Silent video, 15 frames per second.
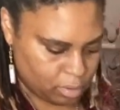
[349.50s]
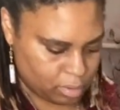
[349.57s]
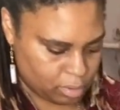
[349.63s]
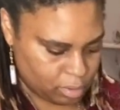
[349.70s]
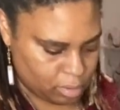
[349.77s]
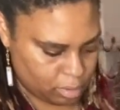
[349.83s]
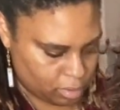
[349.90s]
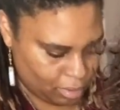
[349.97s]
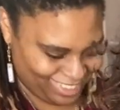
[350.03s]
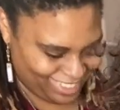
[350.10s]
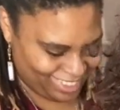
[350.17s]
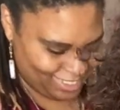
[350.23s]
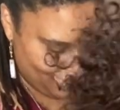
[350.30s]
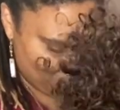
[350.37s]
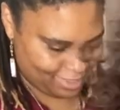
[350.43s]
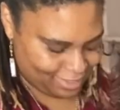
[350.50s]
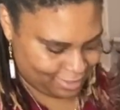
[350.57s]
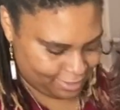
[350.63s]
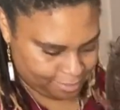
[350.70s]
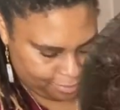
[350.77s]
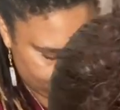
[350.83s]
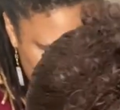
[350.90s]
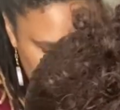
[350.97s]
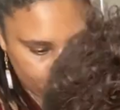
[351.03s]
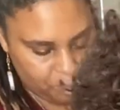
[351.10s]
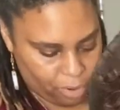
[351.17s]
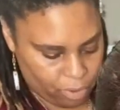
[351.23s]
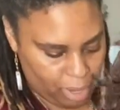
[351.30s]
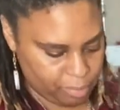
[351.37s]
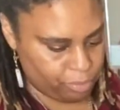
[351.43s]
the end is
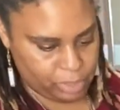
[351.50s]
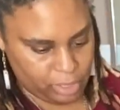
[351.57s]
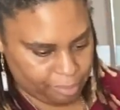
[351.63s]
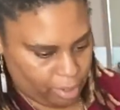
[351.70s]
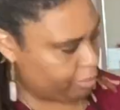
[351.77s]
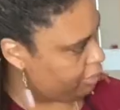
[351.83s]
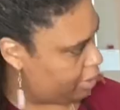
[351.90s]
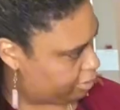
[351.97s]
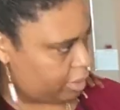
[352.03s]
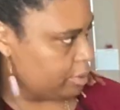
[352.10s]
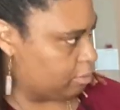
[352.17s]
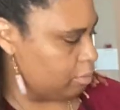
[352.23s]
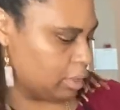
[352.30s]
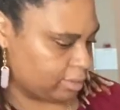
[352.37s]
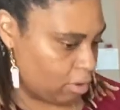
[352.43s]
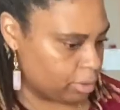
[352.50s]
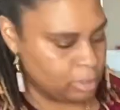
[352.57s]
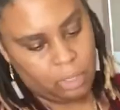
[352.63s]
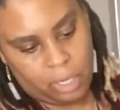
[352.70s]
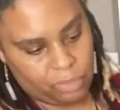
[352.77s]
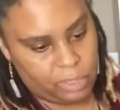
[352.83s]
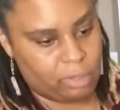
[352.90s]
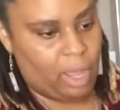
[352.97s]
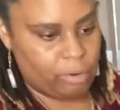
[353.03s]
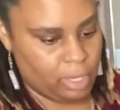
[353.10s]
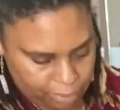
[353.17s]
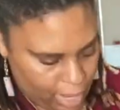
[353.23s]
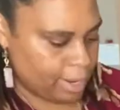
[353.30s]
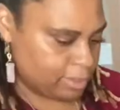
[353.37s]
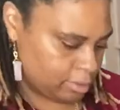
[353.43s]
what we're going for. So when we do the
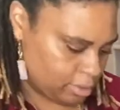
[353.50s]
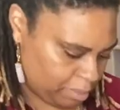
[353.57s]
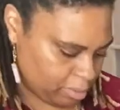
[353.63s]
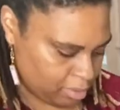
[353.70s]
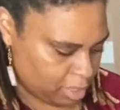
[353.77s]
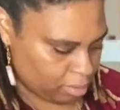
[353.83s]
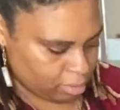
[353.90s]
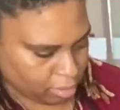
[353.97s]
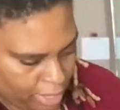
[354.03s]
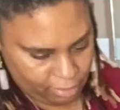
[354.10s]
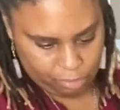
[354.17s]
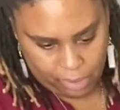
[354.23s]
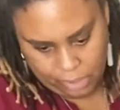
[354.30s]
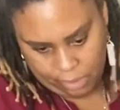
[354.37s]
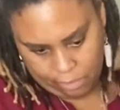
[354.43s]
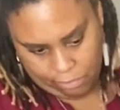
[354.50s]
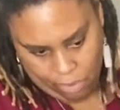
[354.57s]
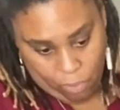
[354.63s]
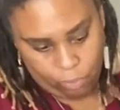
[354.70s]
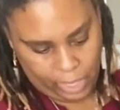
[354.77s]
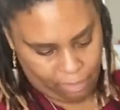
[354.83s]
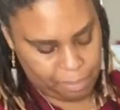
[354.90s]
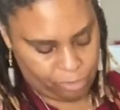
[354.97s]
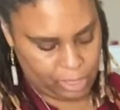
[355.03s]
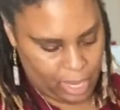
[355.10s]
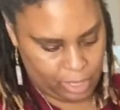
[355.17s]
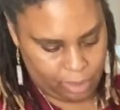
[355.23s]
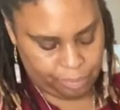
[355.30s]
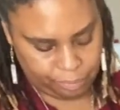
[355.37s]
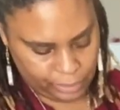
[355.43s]
consultation,
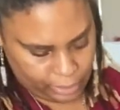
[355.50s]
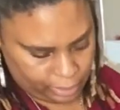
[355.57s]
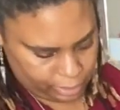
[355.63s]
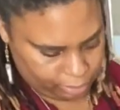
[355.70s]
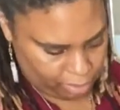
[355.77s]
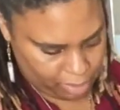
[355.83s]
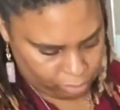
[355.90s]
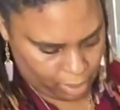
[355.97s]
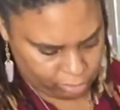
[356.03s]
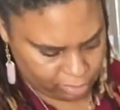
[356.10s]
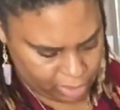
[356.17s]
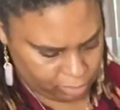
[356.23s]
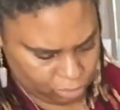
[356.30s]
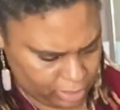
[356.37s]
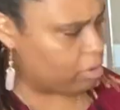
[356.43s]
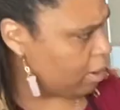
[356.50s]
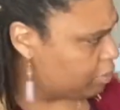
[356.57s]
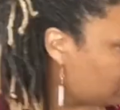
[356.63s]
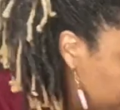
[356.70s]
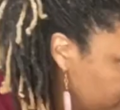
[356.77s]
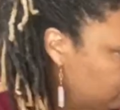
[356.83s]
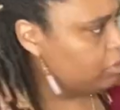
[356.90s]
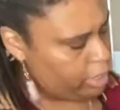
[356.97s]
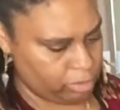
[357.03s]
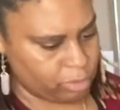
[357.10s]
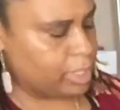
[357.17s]
that is what